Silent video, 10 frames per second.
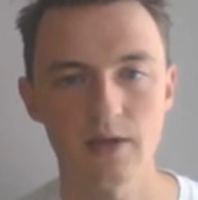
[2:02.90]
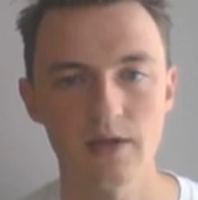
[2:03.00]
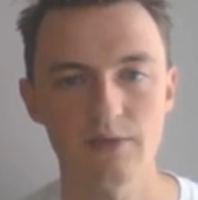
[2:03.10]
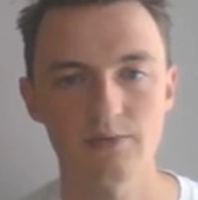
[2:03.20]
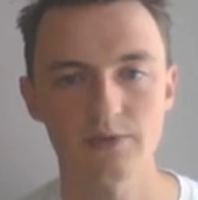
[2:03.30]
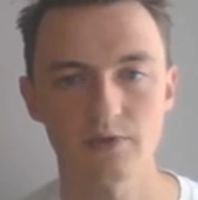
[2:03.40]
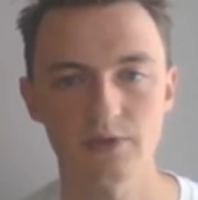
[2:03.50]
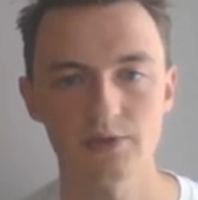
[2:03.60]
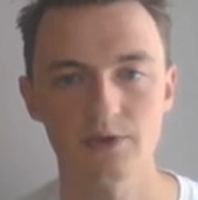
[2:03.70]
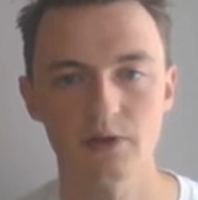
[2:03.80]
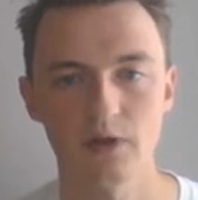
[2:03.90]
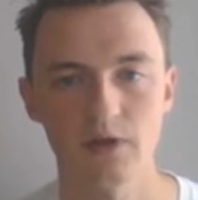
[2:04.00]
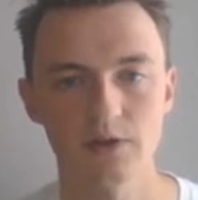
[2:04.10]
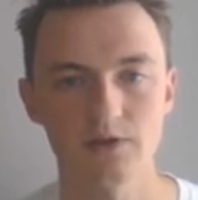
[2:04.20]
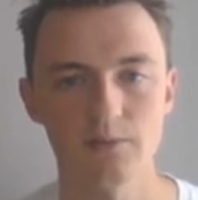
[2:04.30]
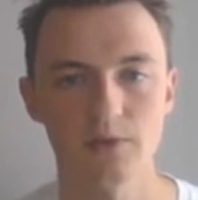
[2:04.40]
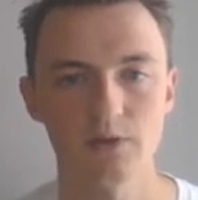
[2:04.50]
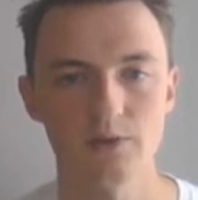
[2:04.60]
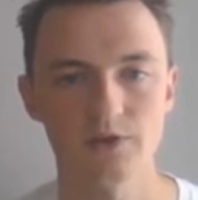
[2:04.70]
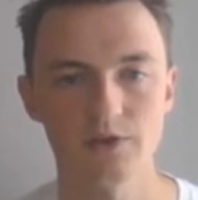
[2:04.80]
and infrastructures are not
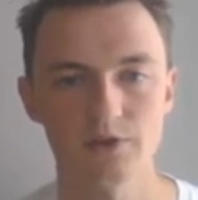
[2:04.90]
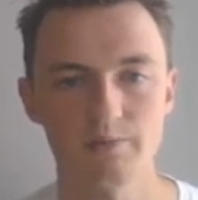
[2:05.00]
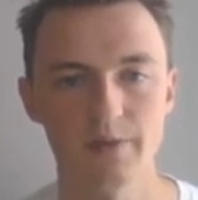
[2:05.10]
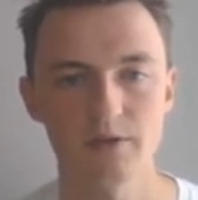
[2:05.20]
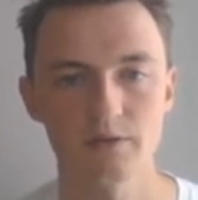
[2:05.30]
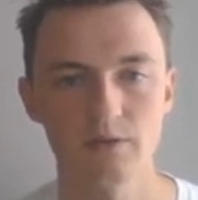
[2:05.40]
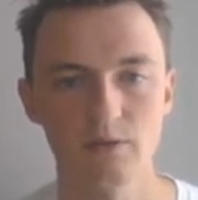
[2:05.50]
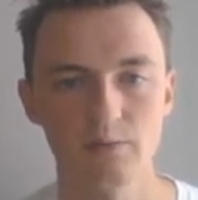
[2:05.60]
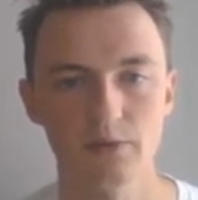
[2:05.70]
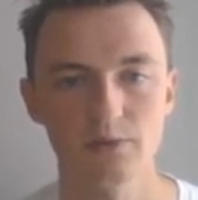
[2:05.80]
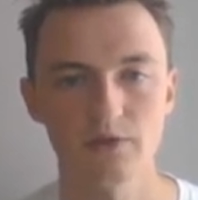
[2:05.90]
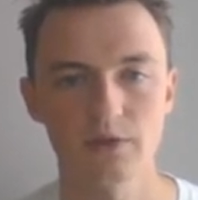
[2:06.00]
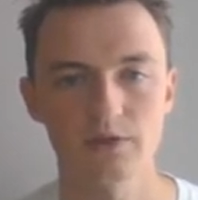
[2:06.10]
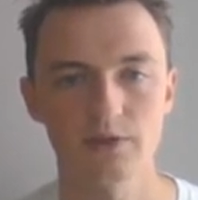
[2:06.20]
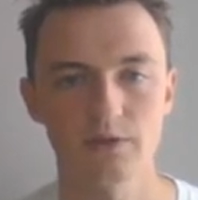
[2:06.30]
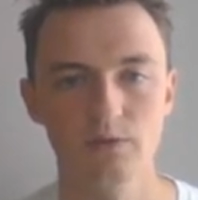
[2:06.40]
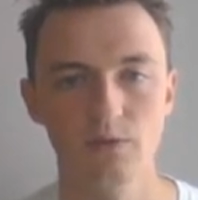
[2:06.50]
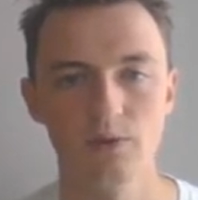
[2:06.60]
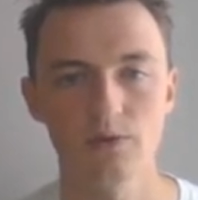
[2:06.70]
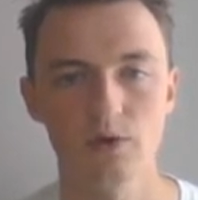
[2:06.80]
something which are just built, but which are instead
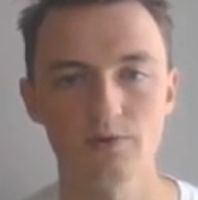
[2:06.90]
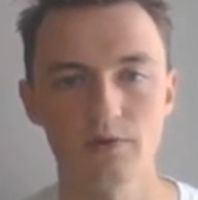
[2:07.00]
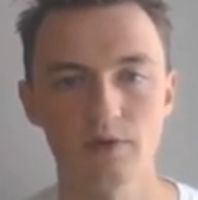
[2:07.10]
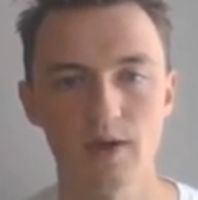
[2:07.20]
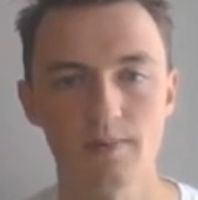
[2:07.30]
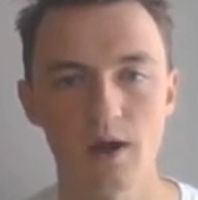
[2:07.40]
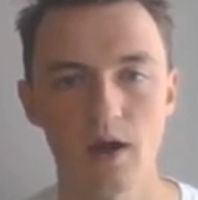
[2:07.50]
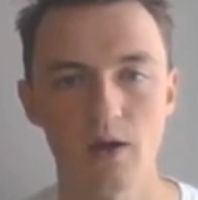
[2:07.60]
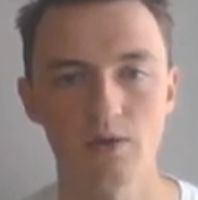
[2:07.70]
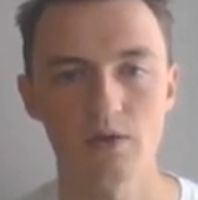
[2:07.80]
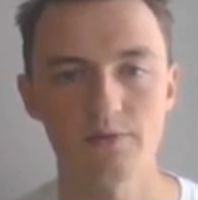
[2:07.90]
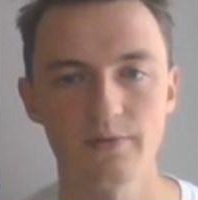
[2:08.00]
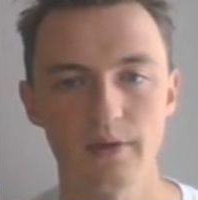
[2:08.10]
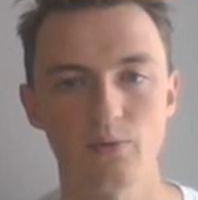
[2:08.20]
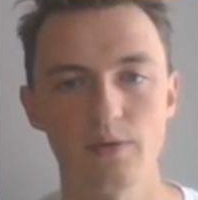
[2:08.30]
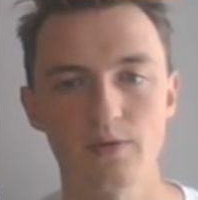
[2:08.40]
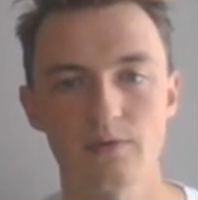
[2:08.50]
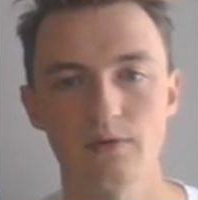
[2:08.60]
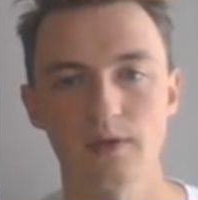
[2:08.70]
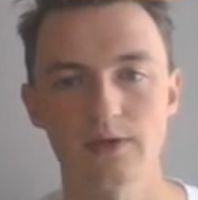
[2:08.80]
grown over time out of and with
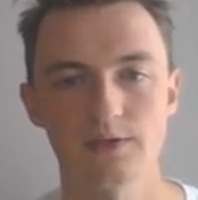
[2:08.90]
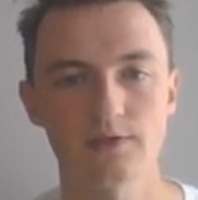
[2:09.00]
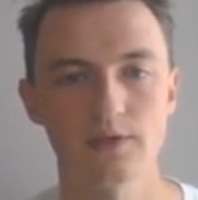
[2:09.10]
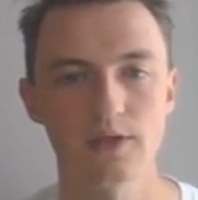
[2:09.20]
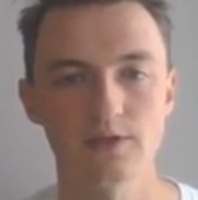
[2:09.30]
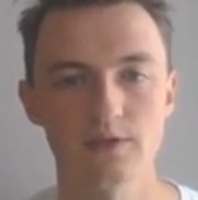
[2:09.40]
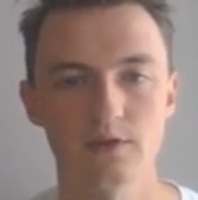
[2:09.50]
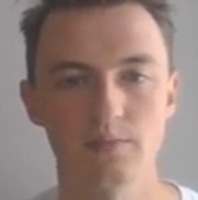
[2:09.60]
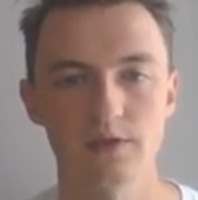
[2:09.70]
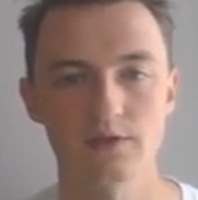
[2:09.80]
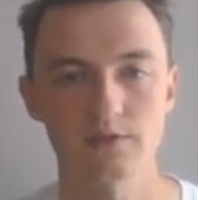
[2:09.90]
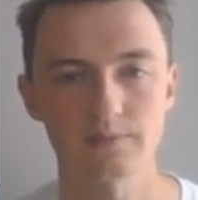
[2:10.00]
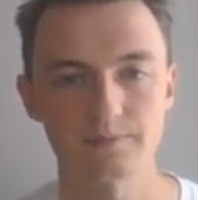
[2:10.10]
existing installed base.